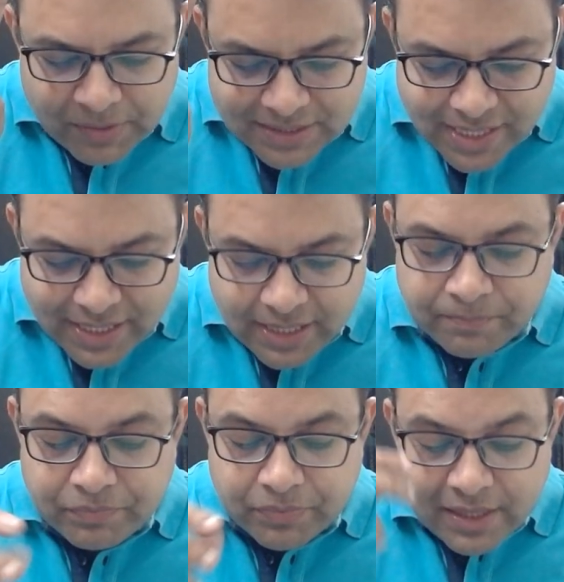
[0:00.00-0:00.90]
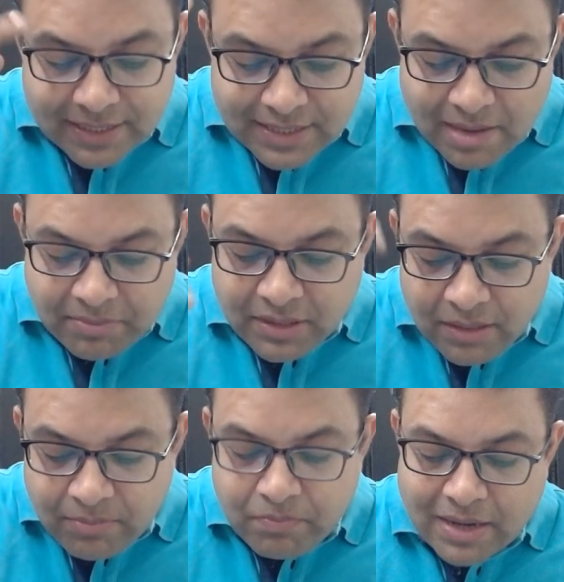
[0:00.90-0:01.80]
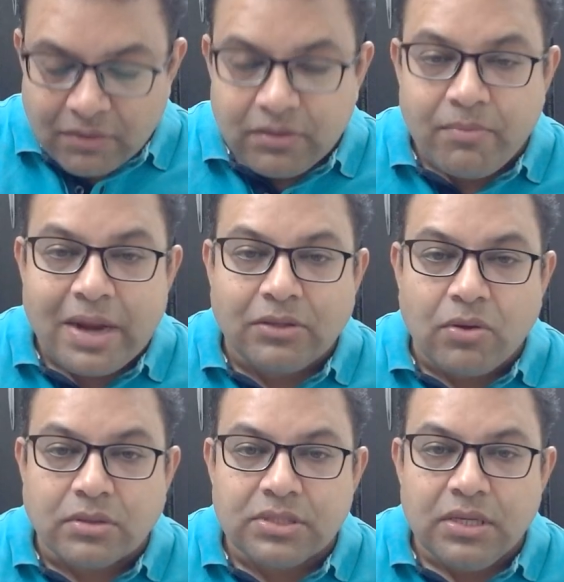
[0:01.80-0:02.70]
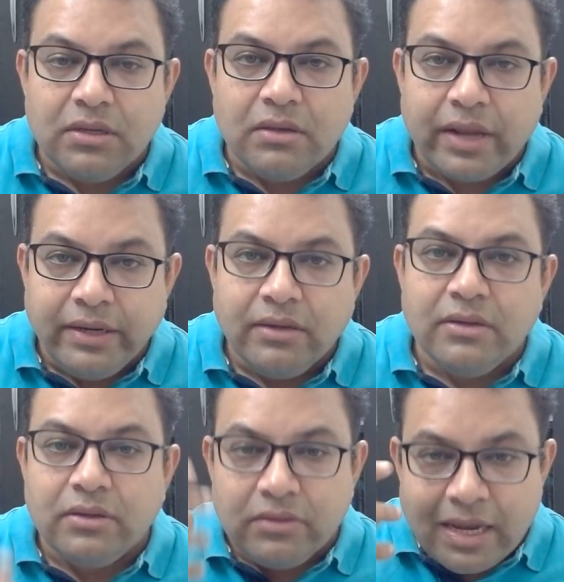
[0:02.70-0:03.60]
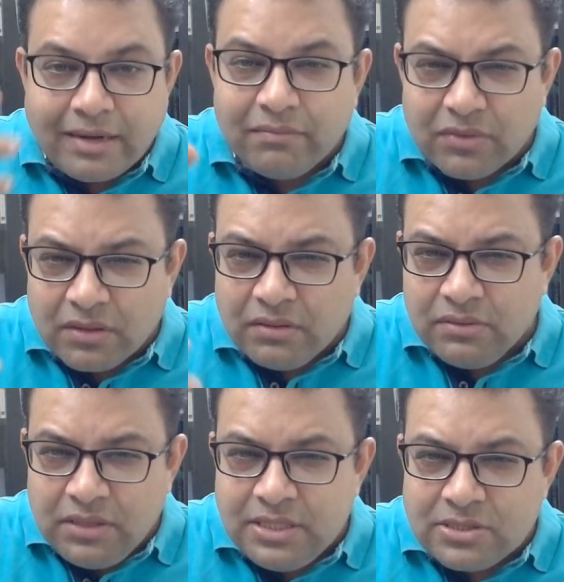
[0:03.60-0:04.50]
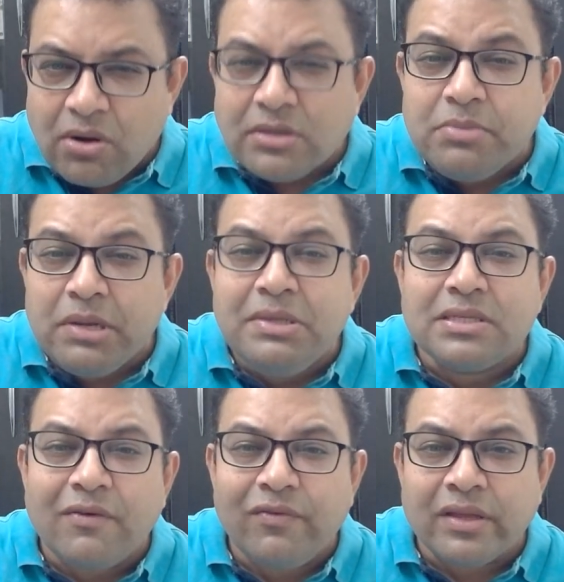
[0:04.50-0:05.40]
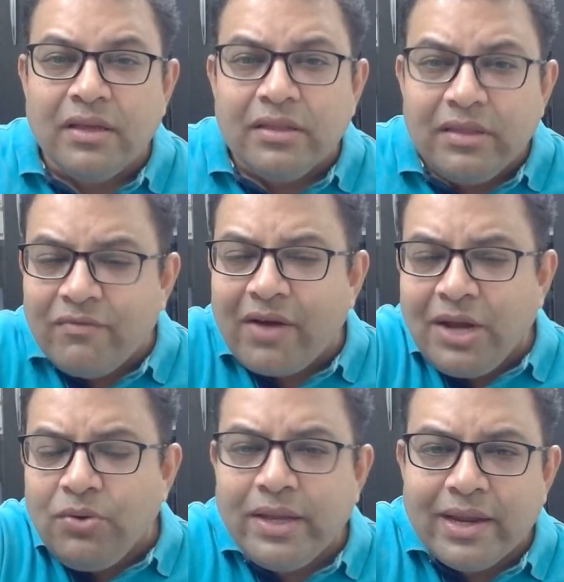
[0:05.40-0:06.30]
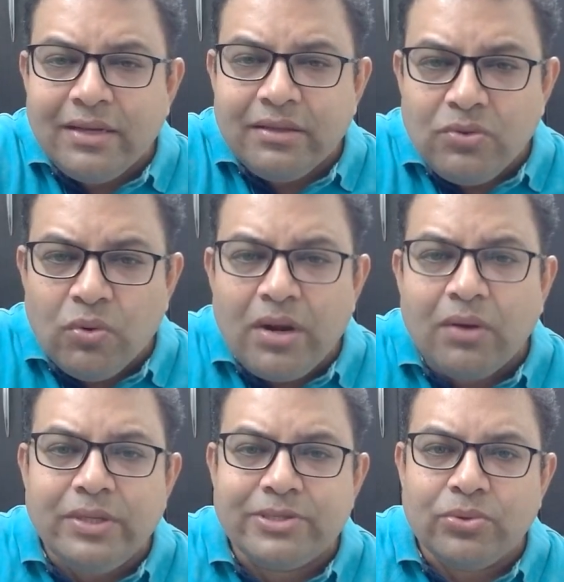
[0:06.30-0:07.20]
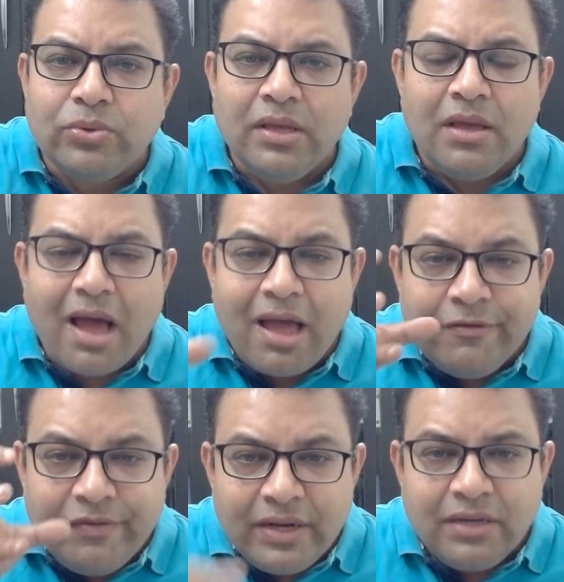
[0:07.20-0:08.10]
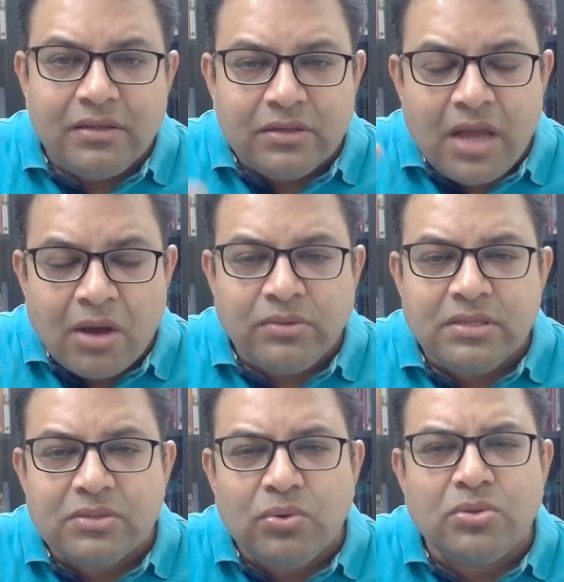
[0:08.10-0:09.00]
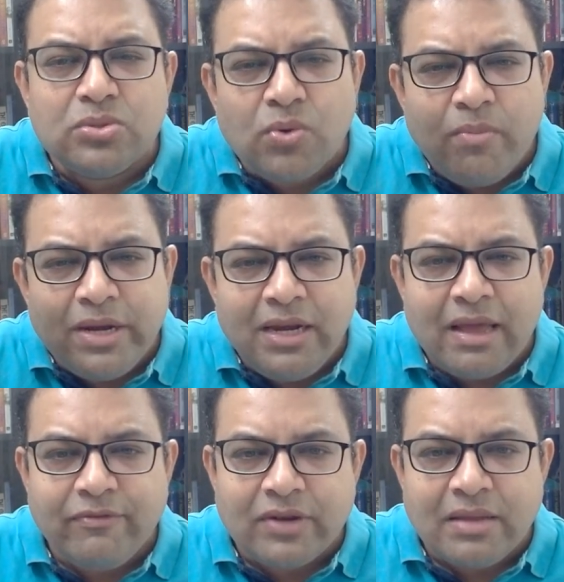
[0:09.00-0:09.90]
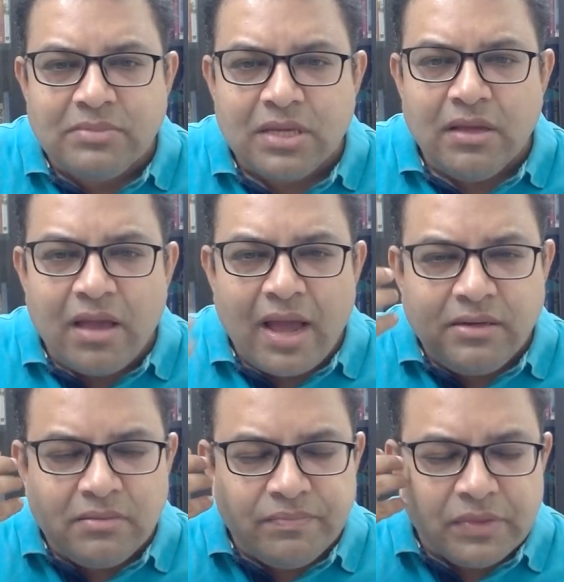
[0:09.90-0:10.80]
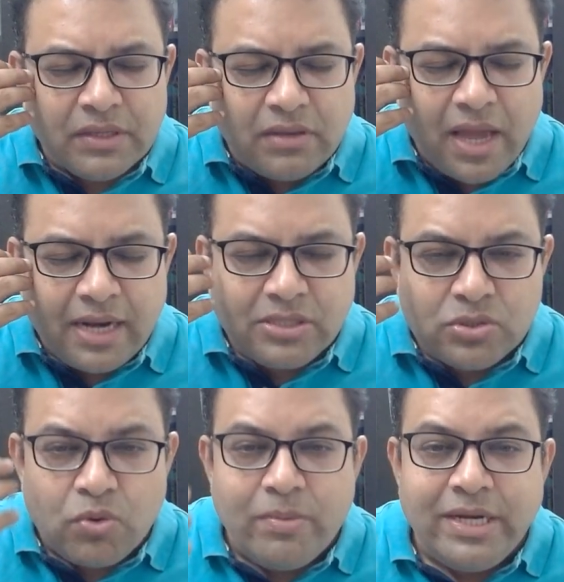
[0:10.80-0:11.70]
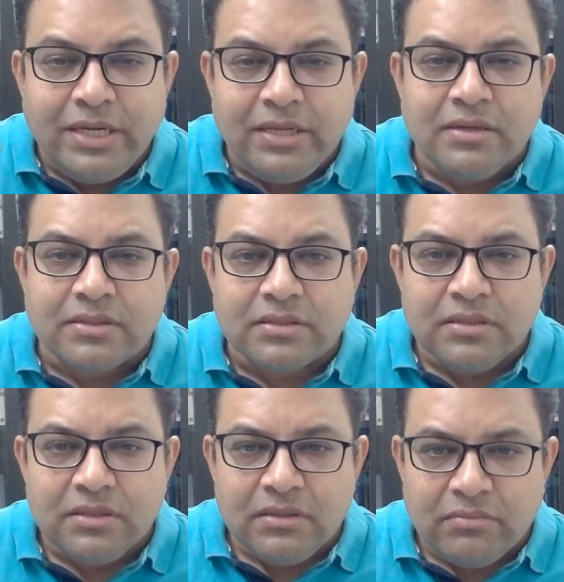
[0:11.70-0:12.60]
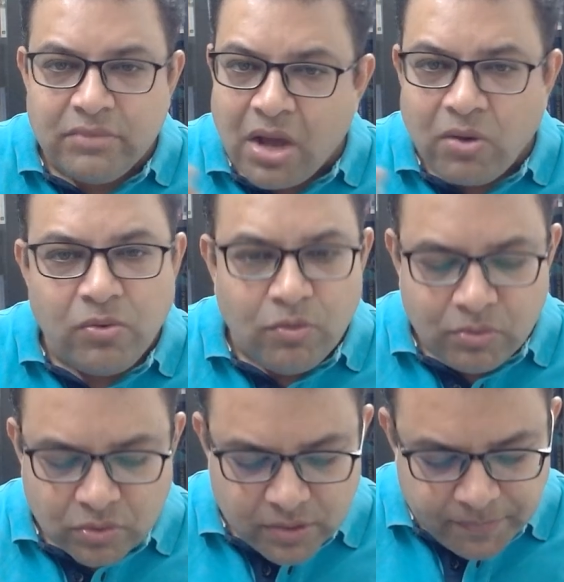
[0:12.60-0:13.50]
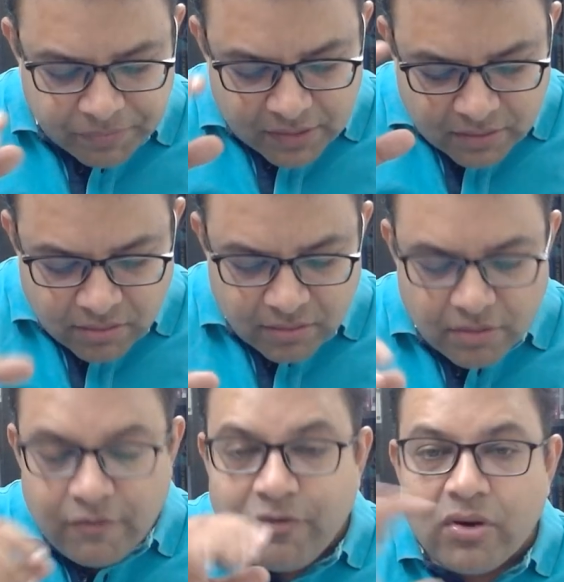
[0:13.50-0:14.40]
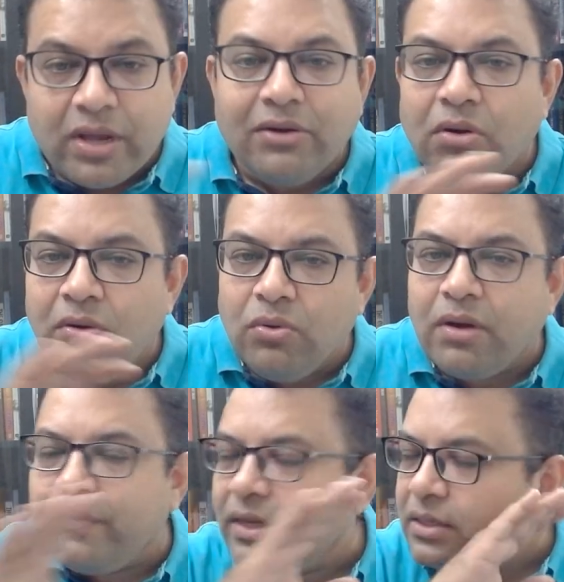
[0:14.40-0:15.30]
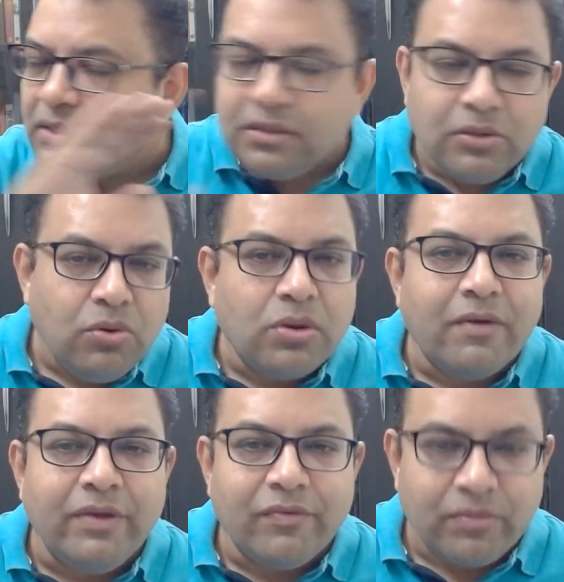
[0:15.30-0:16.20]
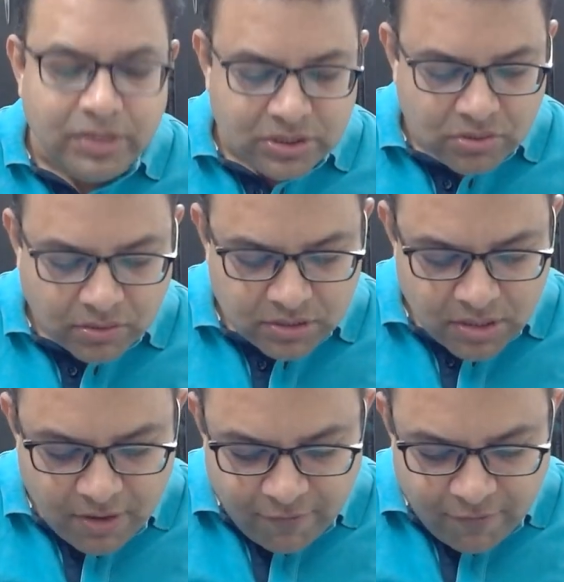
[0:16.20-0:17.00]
Second, examine the impact of the bad thoughts, right? That these thoughts bring me suffering. Then why do I go down this road? I went down this road so many lifetimes and had so many tears. Now no more. Third, forget or look away. Look away from these thoughts.